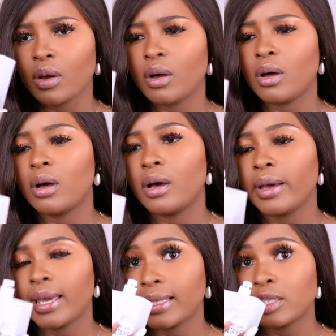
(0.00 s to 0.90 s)
Oh,
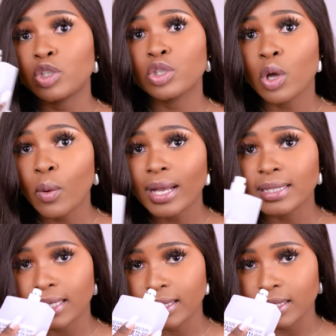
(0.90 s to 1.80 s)
it's so
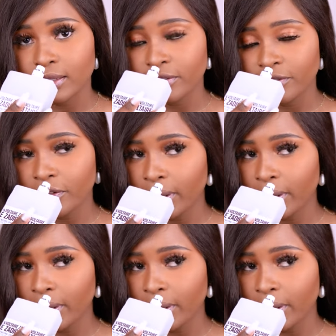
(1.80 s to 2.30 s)
addictive.